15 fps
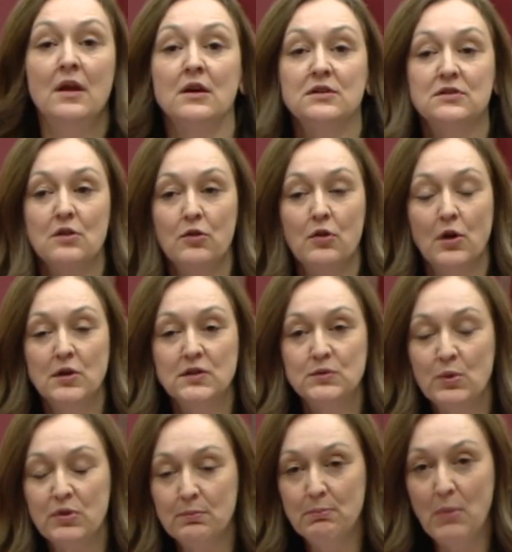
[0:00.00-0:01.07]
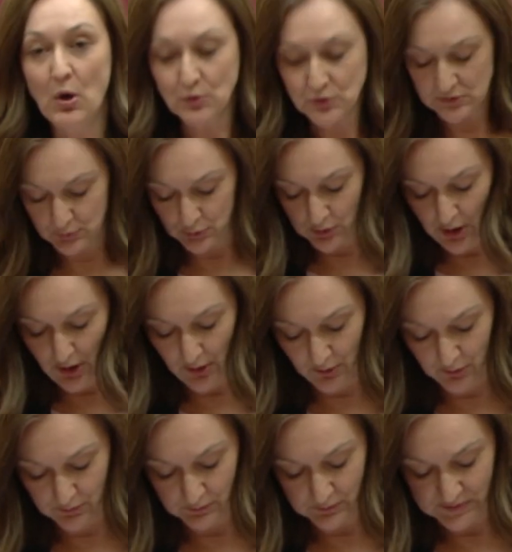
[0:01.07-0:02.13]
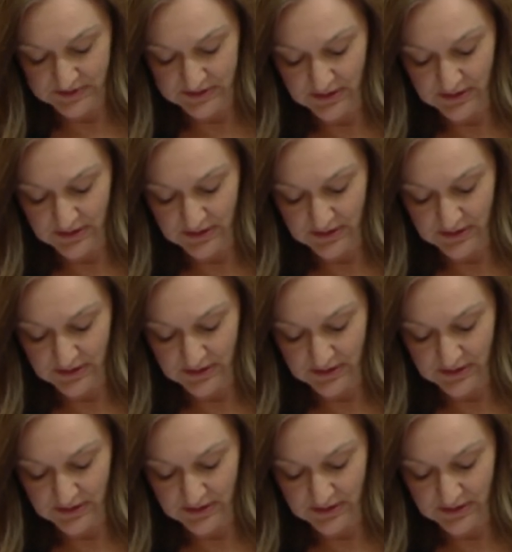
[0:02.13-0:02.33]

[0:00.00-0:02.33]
so those with multiple homes